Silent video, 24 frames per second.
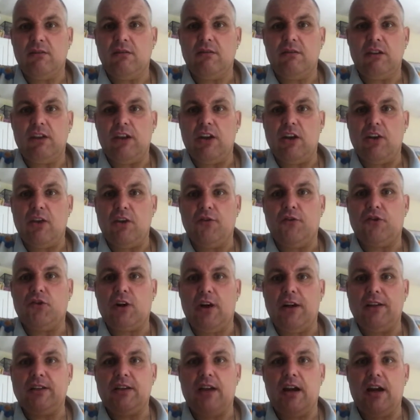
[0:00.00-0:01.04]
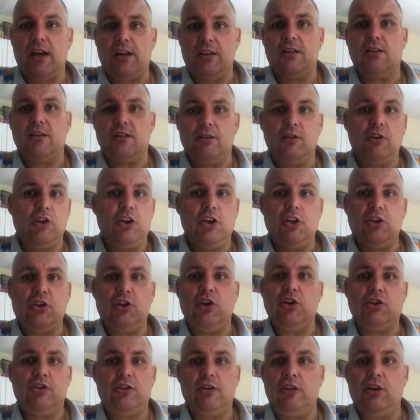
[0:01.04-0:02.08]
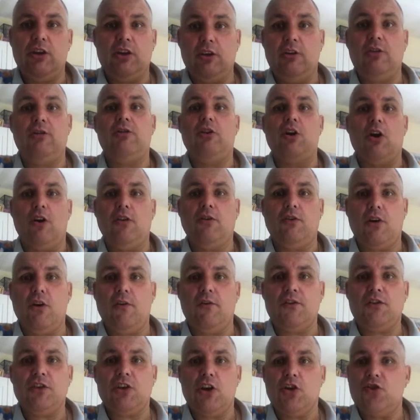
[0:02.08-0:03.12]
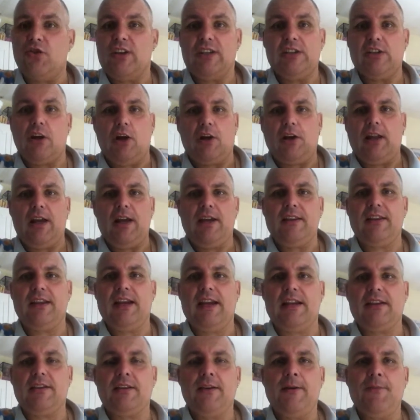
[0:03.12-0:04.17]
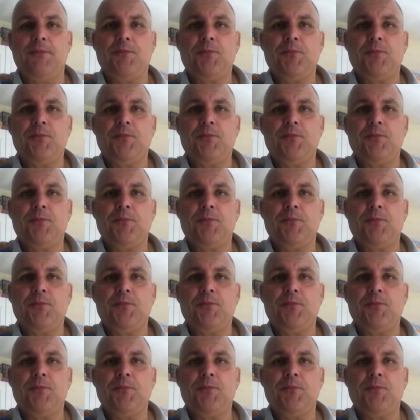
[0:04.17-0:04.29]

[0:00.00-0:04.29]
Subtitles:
you've tried that, you go for surgery. It's not like that.